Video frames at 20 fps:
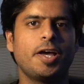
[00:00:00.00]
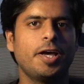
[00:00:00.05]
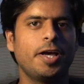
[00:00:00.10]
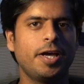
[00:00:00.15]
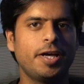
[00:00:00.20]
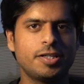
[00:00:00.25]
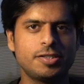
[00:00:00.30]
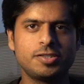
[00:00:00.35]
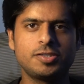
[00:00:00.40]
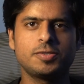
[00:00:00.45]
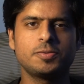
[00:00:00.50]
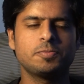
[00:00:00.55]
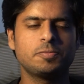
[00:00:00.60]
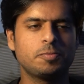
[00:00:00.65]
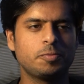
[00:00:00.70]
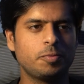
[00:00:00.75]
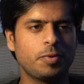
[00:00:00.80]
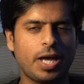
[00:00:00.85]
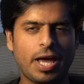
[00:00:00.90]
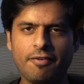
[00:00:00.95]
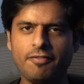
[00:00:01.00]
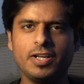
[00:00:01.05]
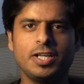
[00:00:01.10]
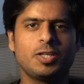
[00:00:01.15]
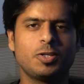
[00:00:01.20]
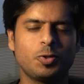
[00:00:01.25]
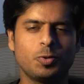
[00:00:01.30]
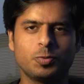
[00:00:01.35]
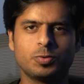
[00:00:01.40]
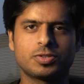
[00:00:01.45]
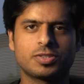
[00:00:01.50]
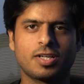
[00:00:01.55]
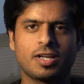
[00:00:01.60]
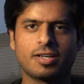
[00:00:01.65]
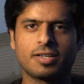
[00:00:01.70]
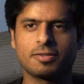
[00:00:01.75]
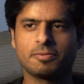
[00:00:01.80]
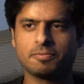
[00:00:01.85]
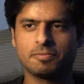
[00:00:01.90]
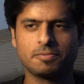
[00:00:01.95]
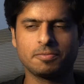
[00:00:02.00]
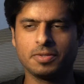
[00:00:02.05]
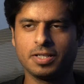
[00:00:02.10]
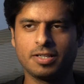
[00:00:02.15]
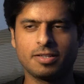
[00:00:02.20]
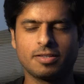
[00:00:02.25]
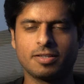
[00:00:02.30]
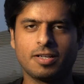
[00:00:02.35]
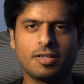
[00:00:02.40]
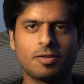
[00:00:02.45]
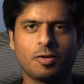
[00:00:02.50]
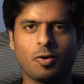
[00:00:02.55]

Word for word: is heavily used like In, in